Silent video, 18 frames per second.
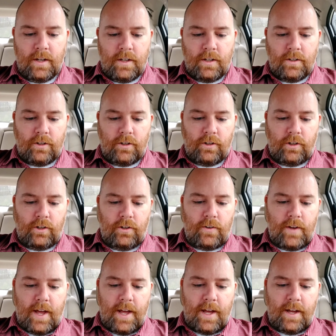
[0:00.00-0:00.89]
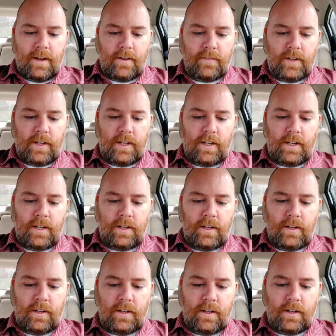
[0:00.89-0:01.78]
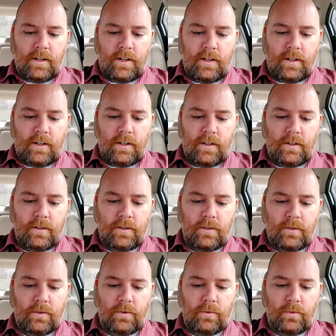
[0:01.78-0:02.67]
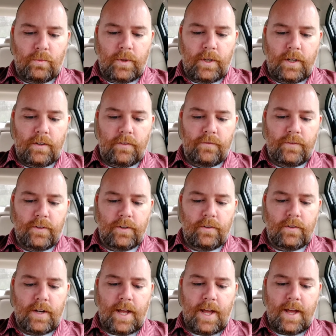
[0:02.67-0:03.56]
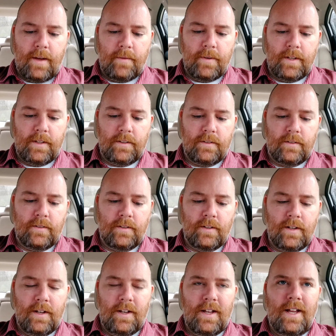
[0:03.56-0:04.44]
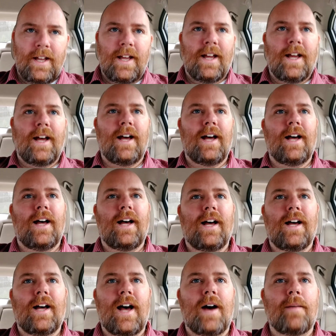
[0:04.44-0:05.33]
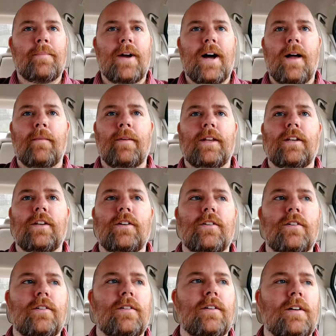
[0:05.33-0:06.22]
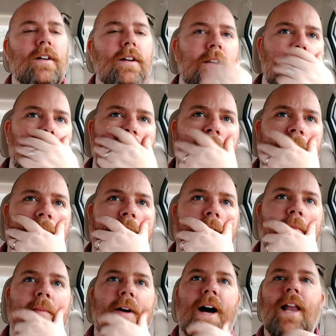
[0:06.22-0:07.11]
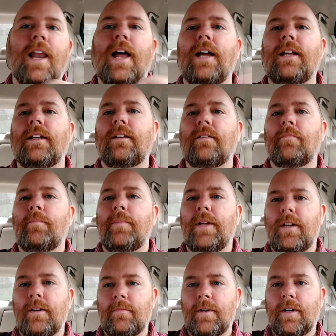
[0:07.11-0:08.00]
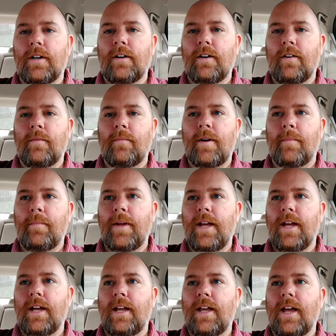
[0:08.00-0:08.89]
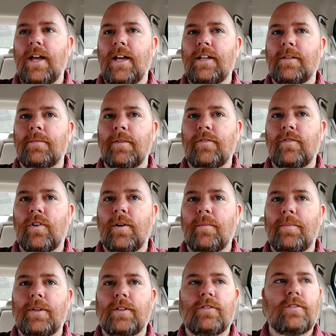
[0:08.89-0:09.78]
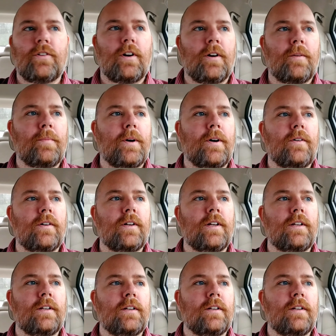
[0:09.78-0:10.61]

Do you have any uh, weird food habits? Uh, I probably do. Um, I like peanut butter on my pancakes before I put syrup on it.